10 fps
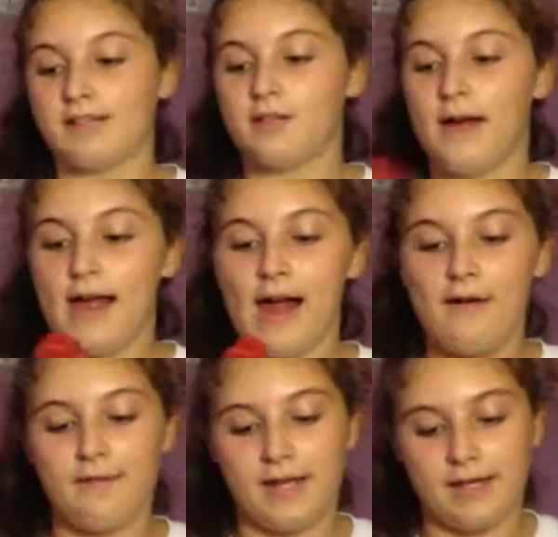Okay, so I
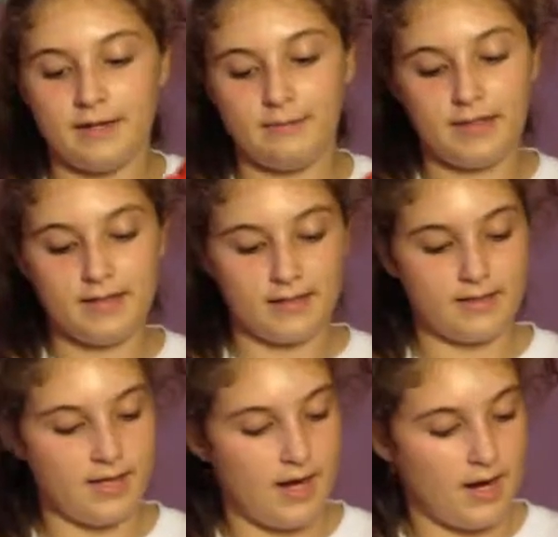have a Big
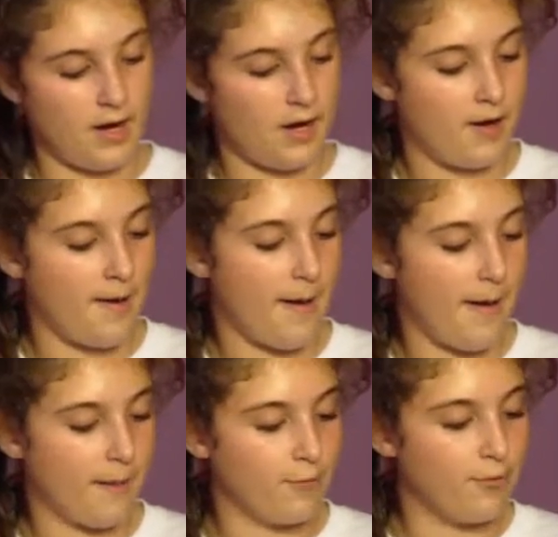Sexy Hair
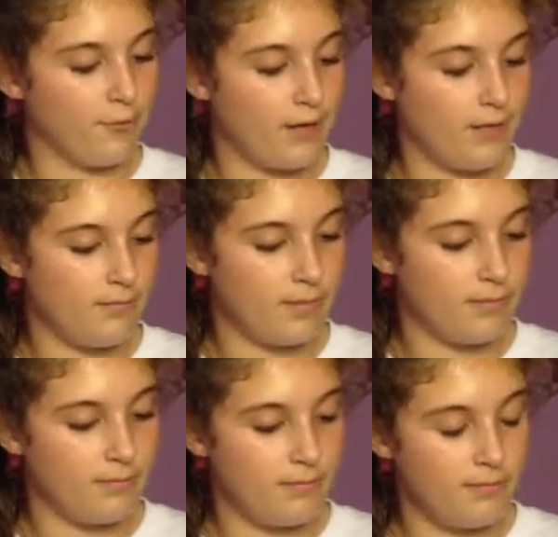Root Pump
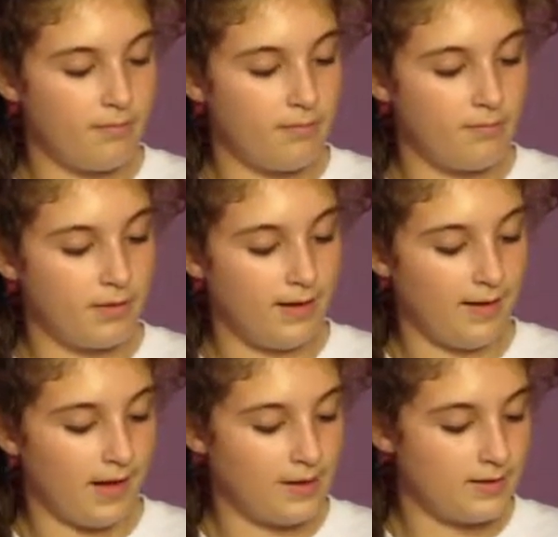
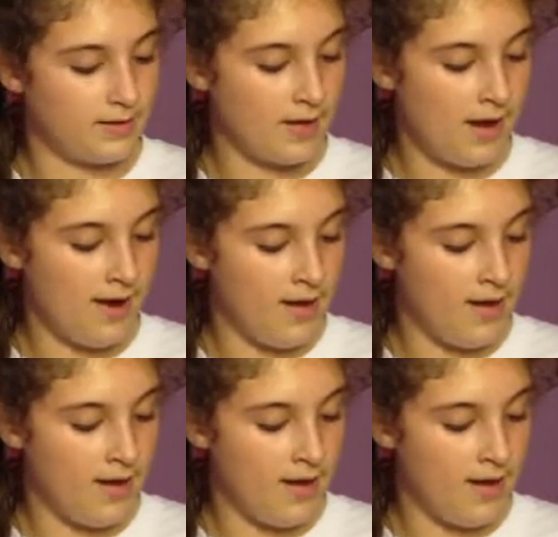Plus